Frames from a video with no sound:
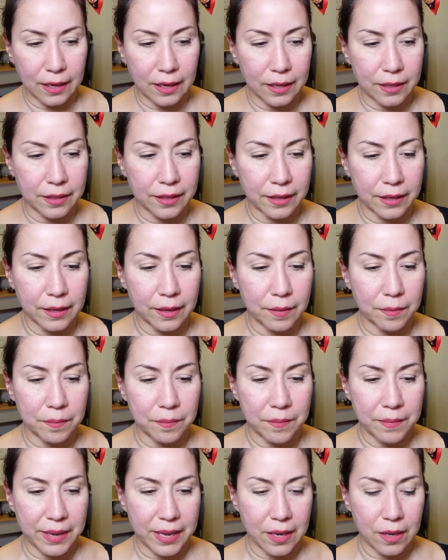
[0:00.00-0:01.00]
the
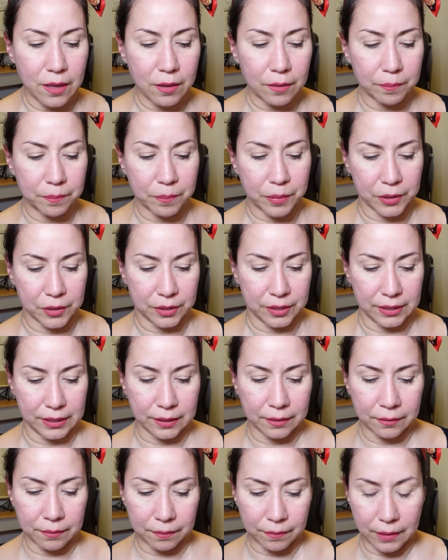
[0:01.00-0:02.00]
male
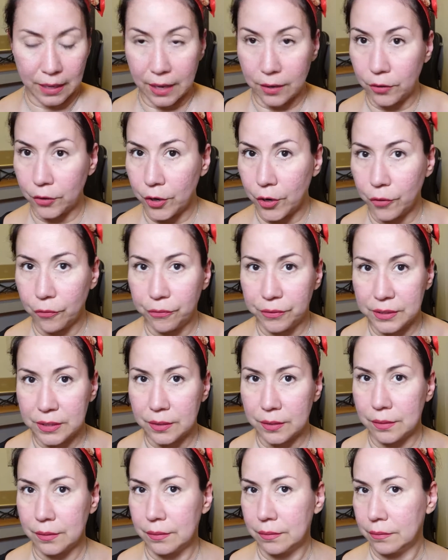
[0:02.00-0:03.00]
person, I don't know if
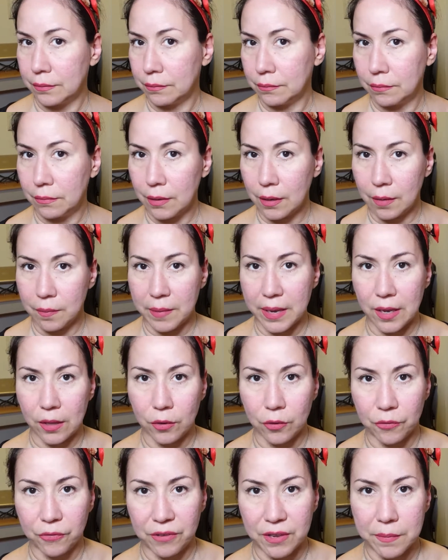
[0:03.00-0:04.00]
it's a male
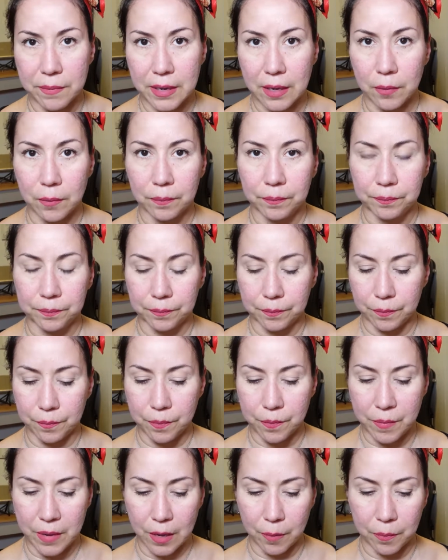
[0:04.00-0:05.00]
or female
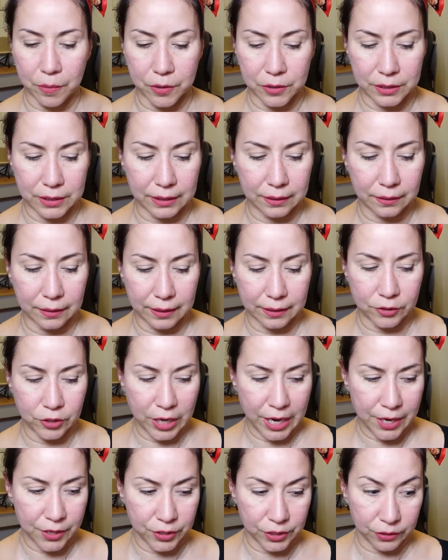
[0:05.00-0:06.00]
male person, it
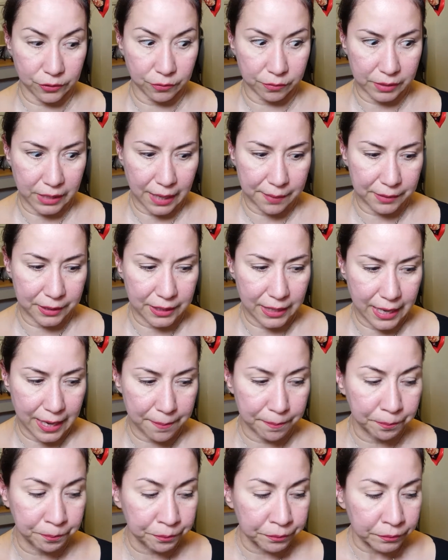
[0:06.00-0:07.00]
changes from time to
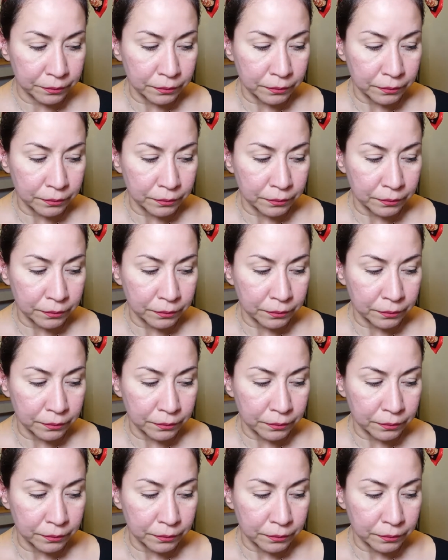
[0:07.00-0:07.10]
time,